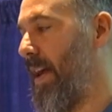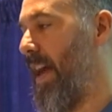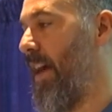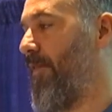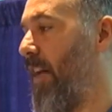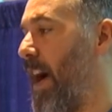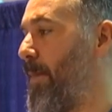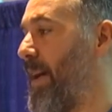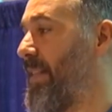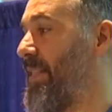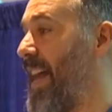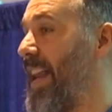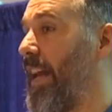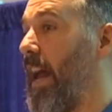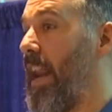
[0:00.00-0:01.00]
If I'm
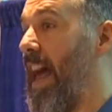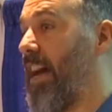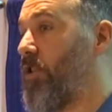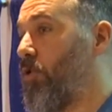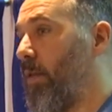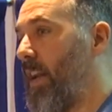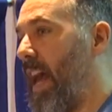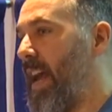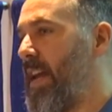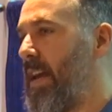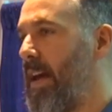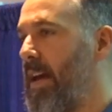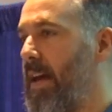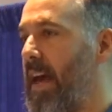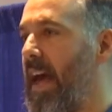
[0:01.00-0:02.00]
extending an extra day,
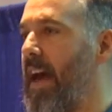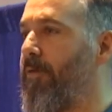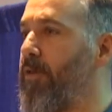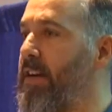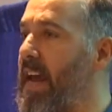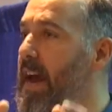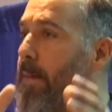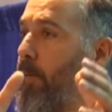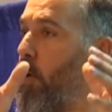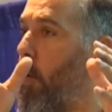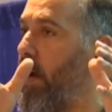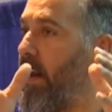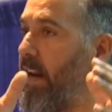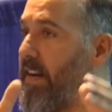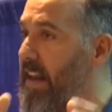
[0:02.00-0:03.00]
every day I'm
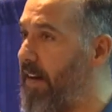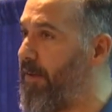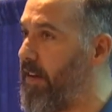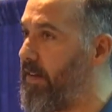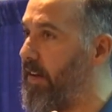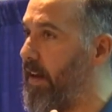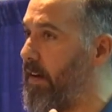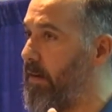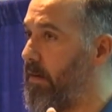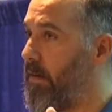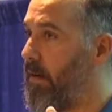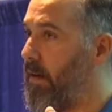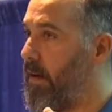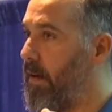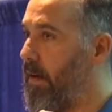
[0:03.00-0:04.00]
going in a deficit,
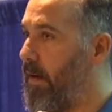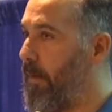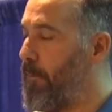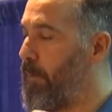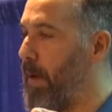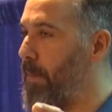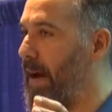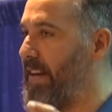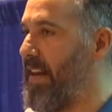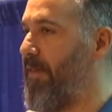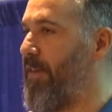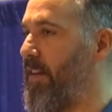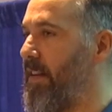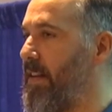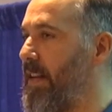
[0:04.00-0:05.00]
but my
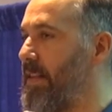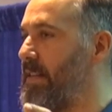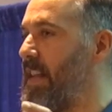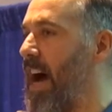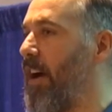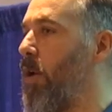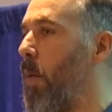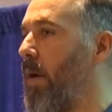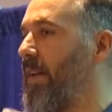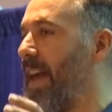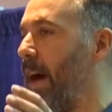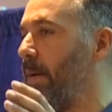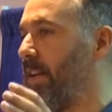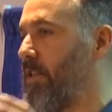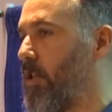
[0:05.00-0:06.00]
deficit is not going
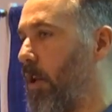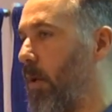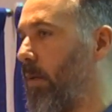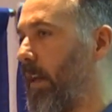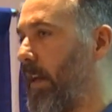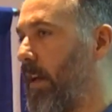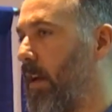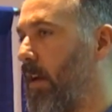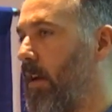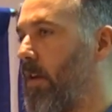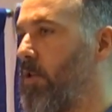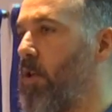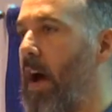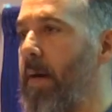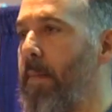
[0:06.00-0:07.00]
down as slowly.
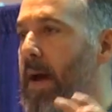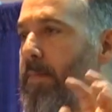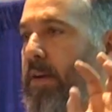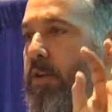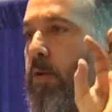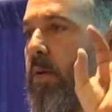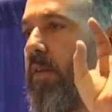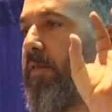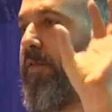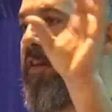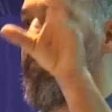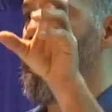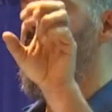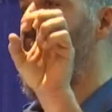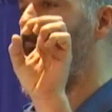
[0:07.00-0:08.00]
So I might be doing
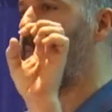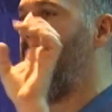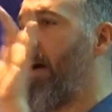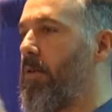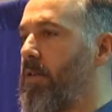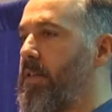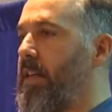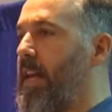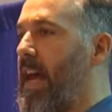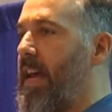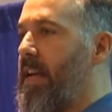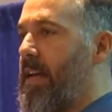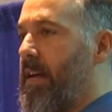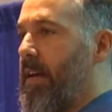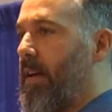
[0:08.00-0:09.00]
50 amp hours a
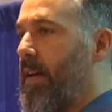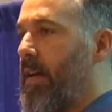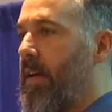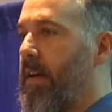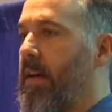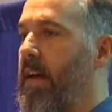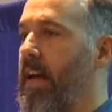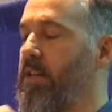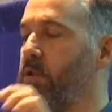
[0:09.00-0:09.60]
day, and